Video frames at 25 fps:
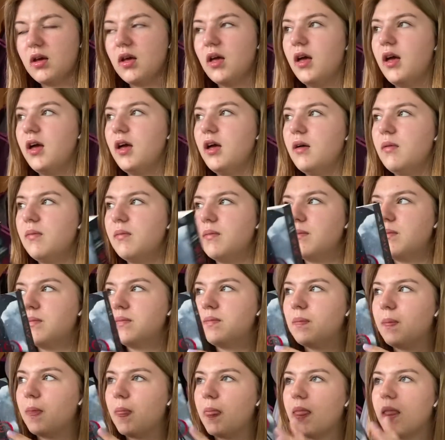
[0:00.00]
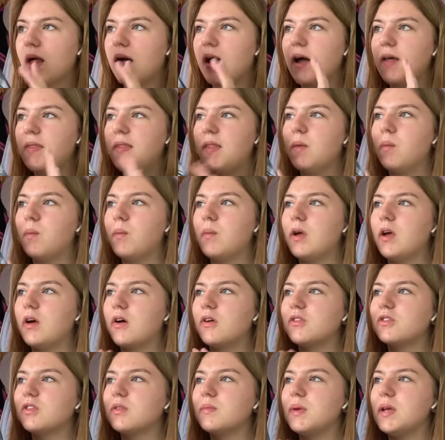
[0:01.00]
Um, and then we
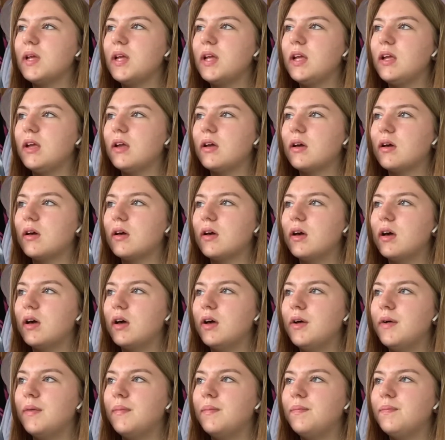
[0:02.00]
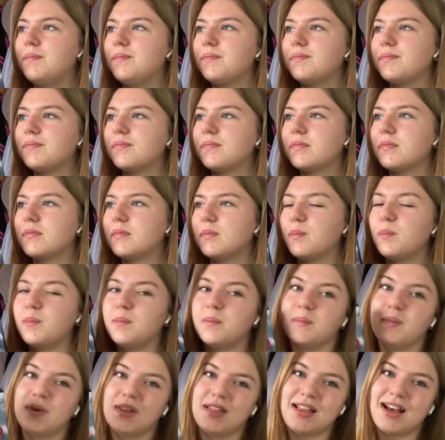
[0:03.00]
also meet um,
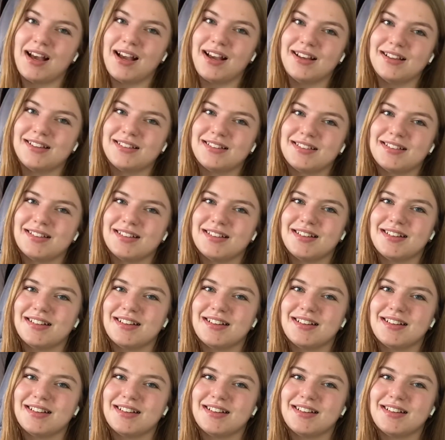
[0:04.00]
Matthias.